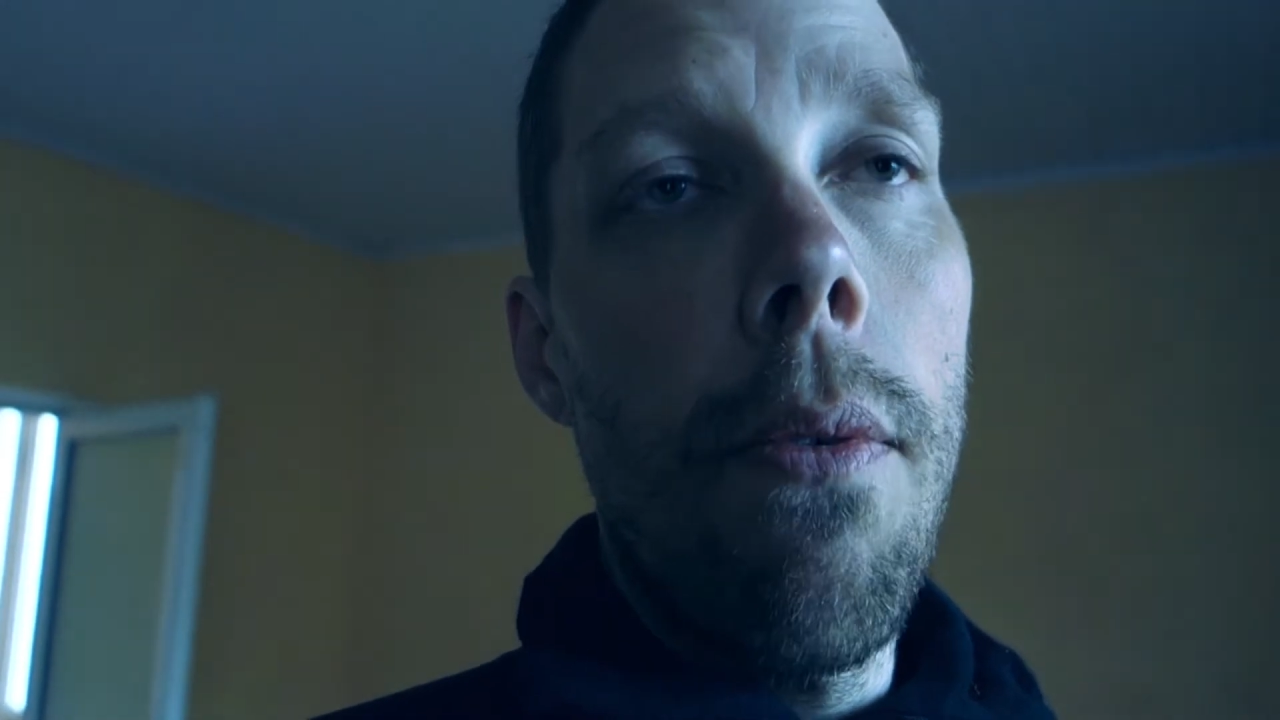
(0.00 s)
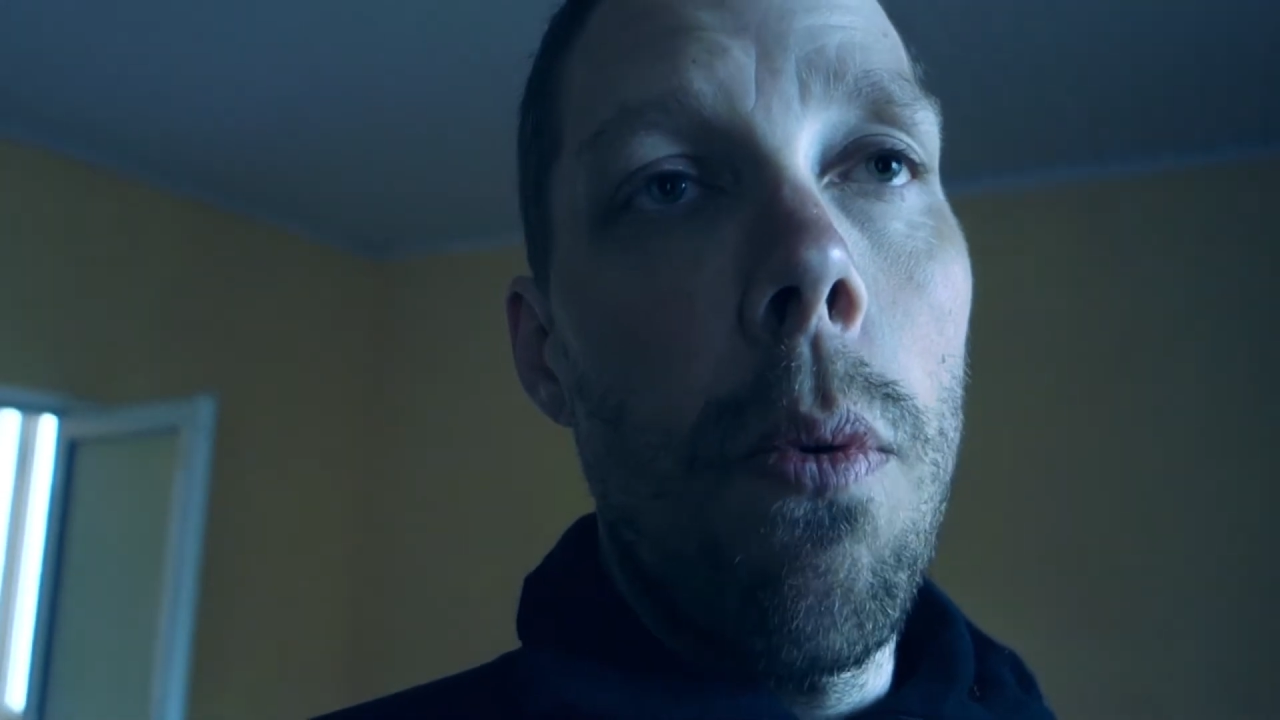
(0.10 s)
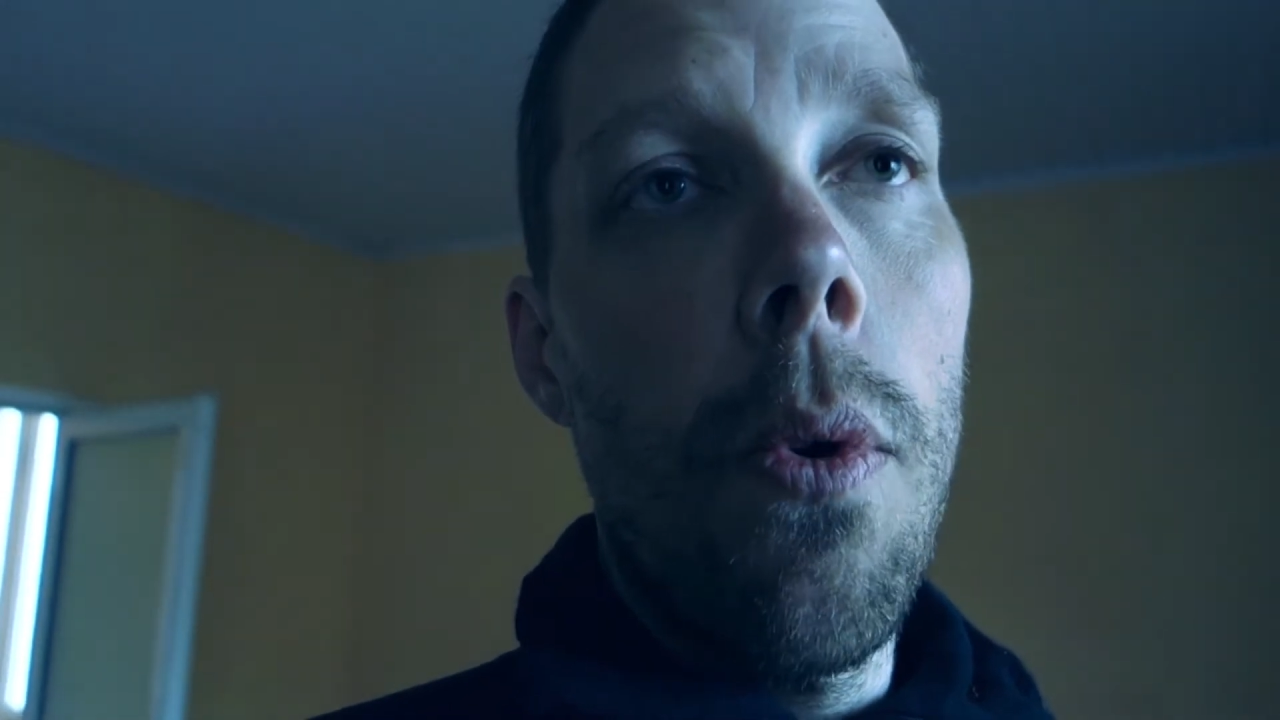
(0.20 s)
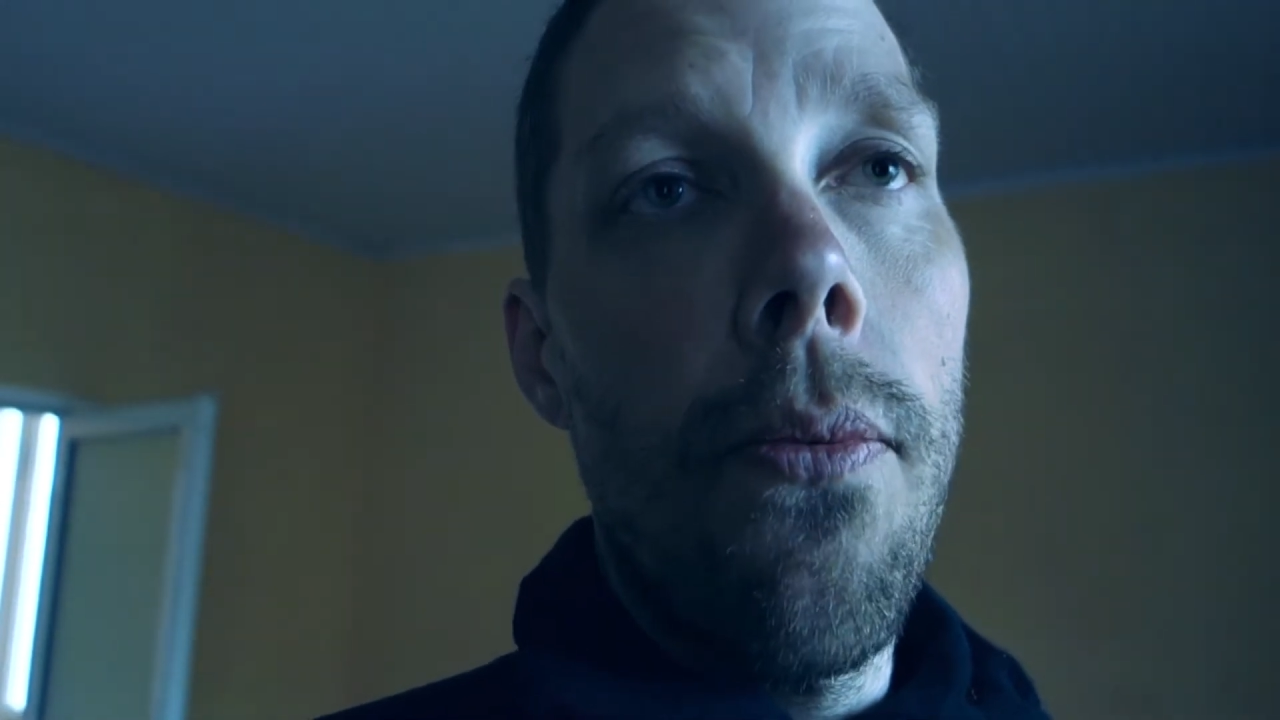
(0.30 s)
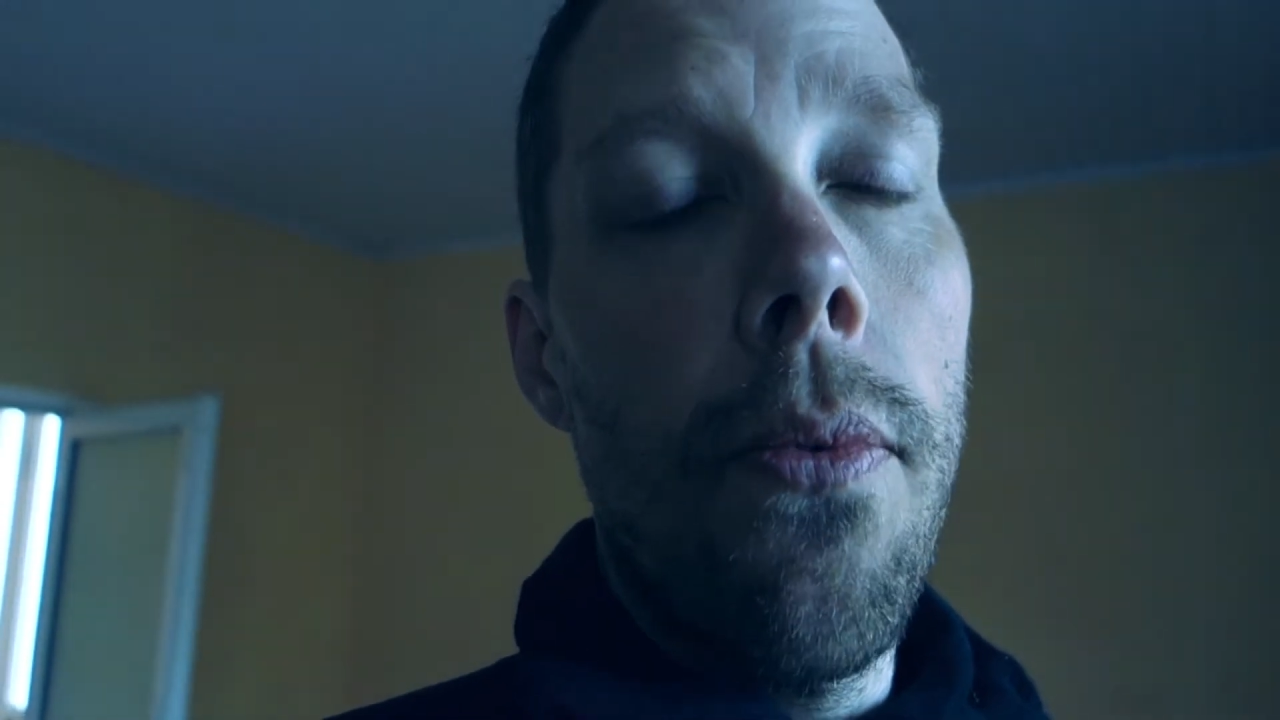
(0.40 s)

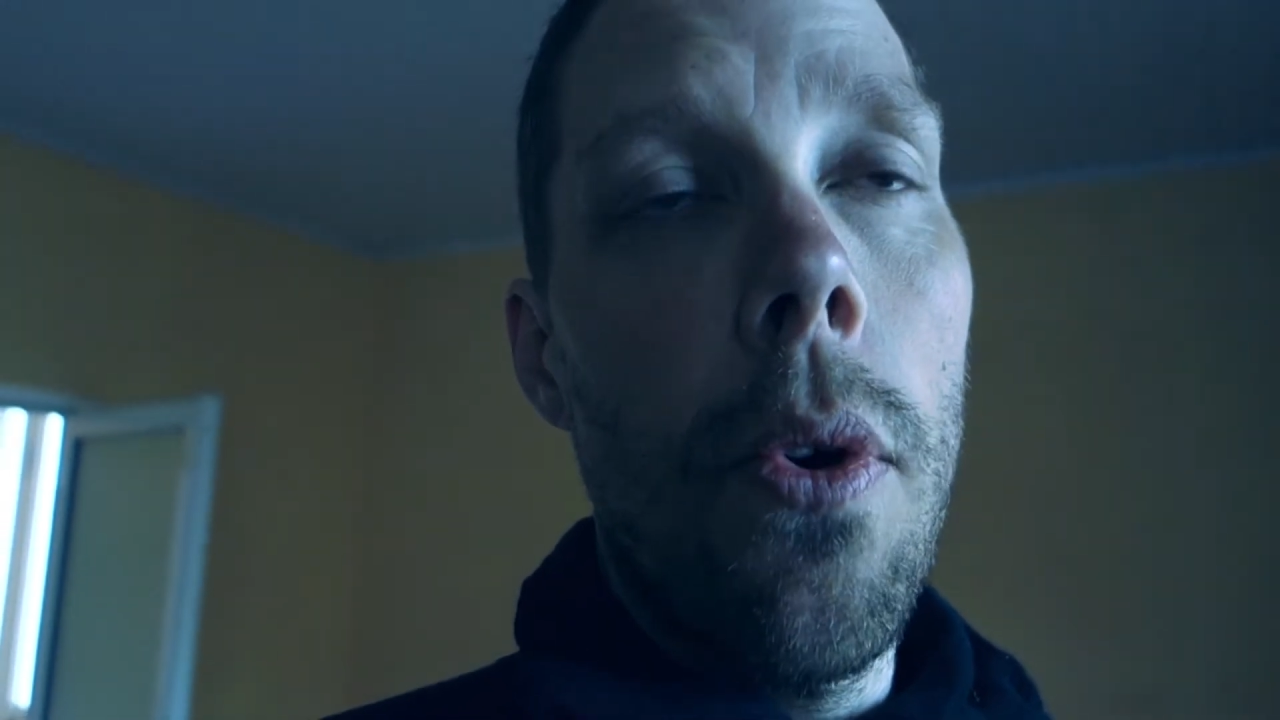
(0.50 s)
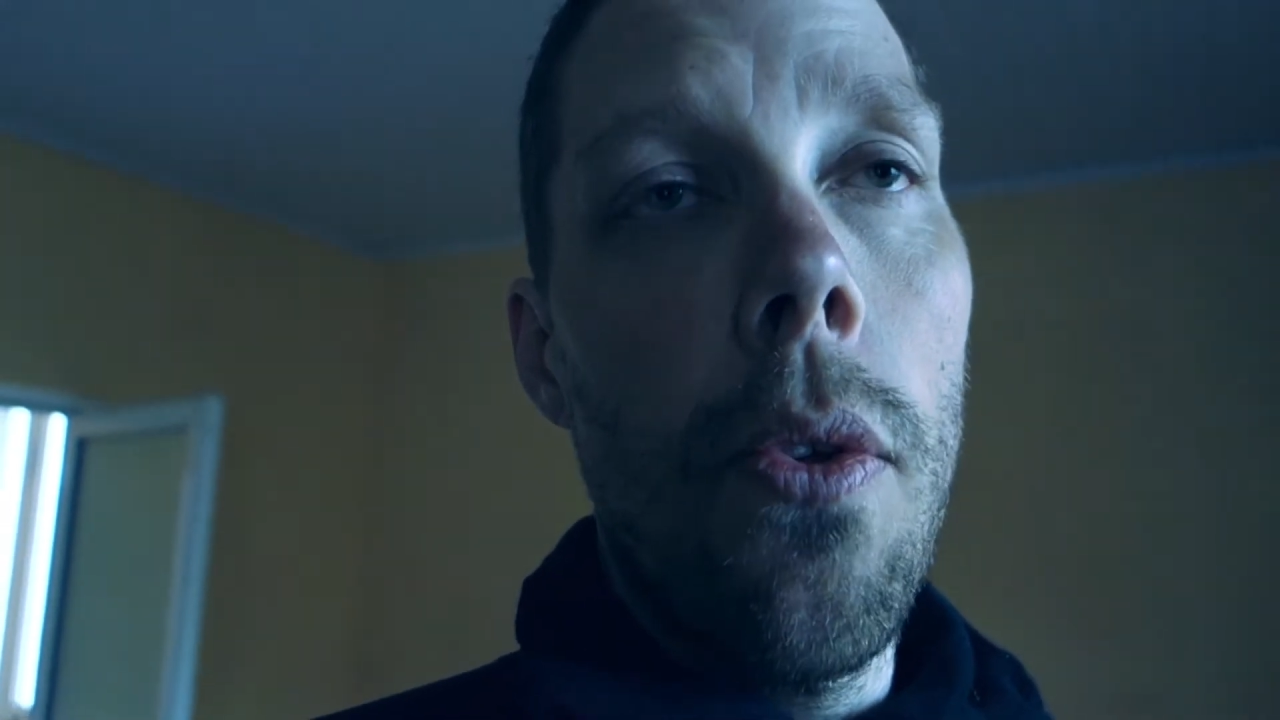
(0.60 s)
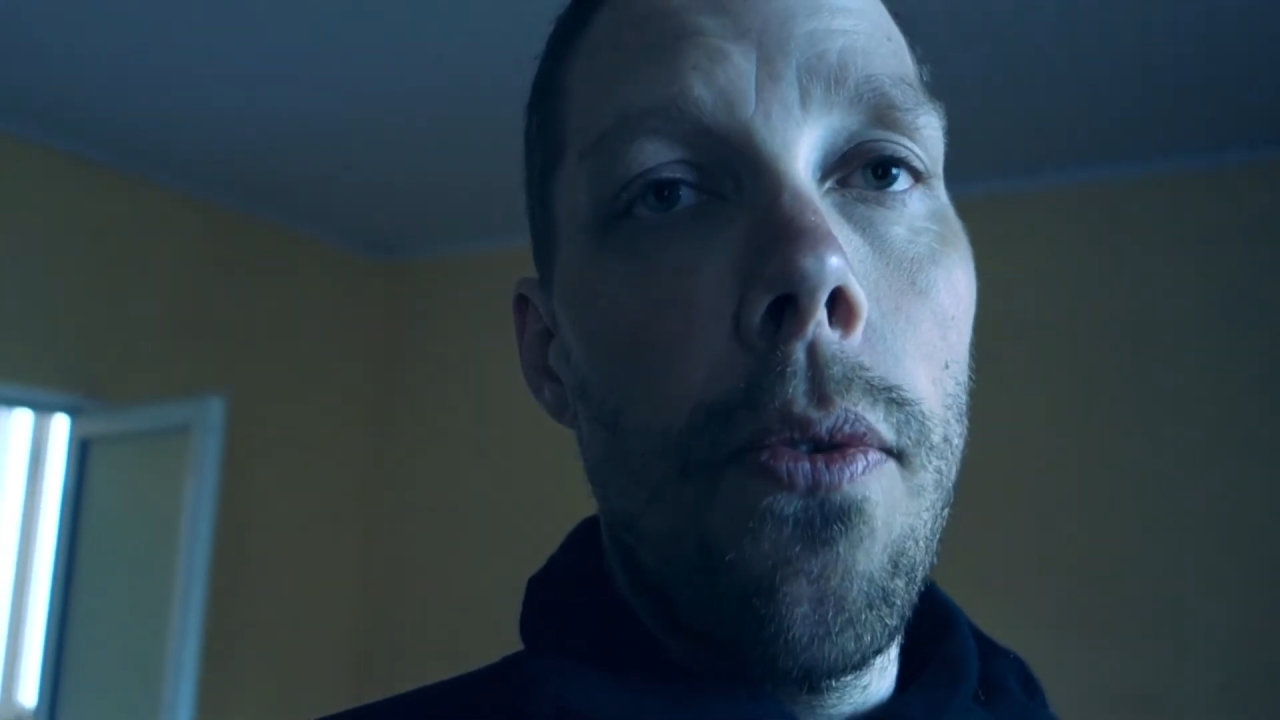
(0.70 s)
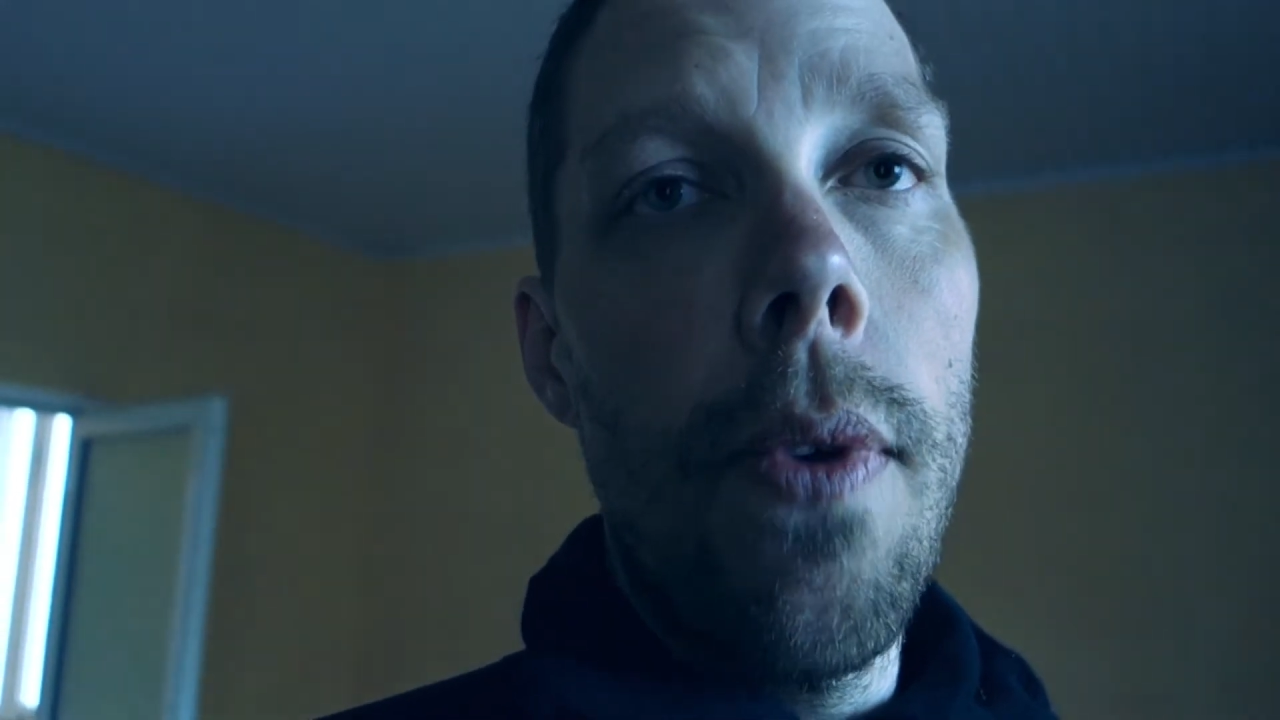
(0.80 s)
was